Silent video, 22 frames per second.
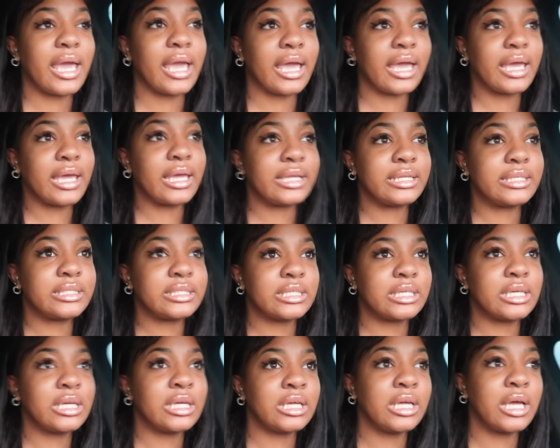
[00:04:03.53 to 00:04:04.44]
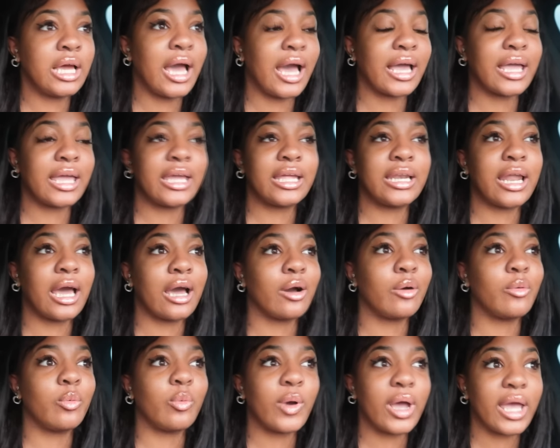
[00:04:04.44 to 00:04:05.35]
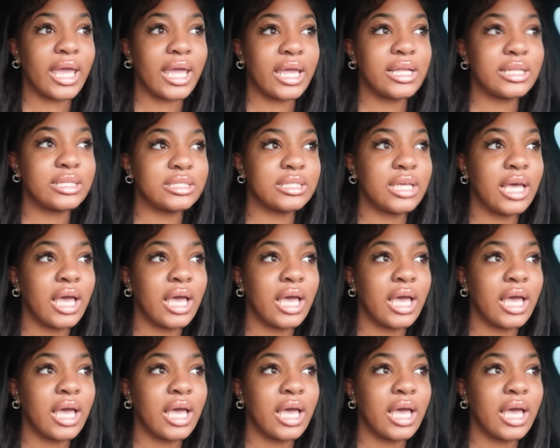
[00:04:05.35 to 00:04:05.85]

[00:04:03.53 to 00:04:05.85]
and I cannot wait.